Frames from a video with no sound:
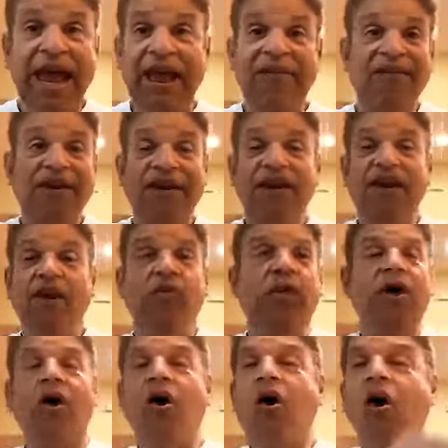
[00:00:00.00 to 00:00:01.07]
having to deal
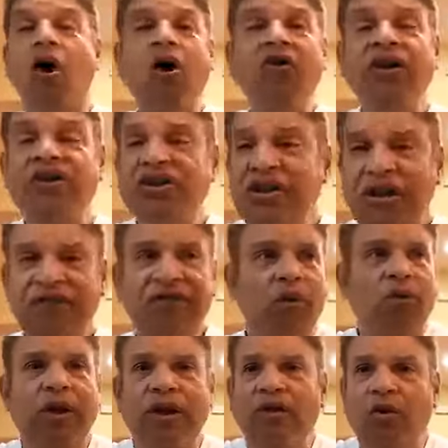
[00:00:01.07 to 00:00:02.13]
with all the stuff
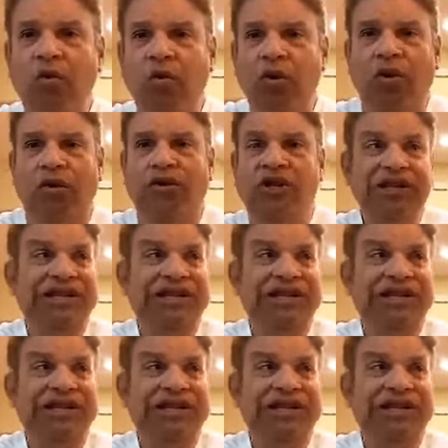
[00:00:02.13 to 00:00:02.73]
that in the world.